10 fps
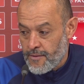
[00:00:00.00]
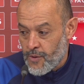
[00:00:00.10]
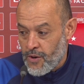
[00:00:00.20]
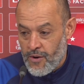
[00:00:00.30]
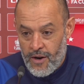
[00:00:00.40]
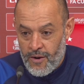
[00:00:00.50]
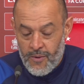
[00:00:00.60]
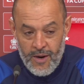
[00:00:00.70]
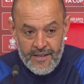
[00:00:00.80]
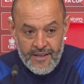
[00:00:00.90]
We are
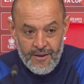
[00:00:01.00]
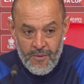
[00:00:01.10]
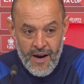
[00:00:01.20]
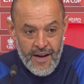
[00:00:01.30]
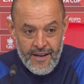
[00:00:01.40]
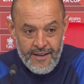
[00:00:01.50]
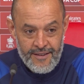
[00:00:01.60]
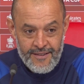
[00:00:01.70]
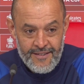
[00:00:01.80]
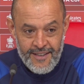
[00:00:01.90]
all asking why.
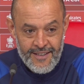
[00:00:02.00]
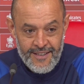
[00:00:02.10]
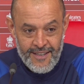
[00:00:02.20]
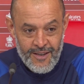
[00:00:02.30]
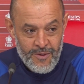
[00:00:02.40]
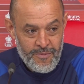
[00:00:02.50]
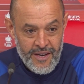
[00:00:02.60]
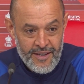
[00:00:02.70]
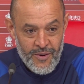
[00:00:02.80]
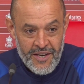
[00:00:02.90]
This is our
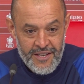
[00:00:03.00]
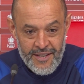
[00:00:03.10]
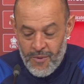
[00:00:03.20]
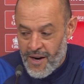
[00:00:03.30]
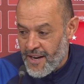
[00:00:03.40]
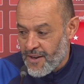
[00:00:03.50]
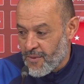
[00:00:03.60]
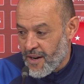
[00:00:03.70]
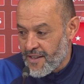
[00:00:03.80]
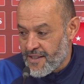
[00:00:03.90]
main question, why?
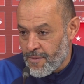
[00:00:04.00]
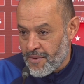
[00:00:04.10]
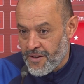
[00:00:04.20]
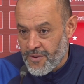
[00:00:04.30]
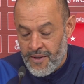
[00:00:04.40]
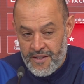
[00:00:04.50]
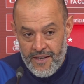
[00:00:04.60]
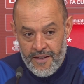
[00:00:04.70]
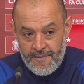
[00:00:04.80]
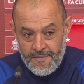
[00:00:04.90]
Why is it happening to us?
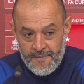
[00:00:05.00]
Yeah.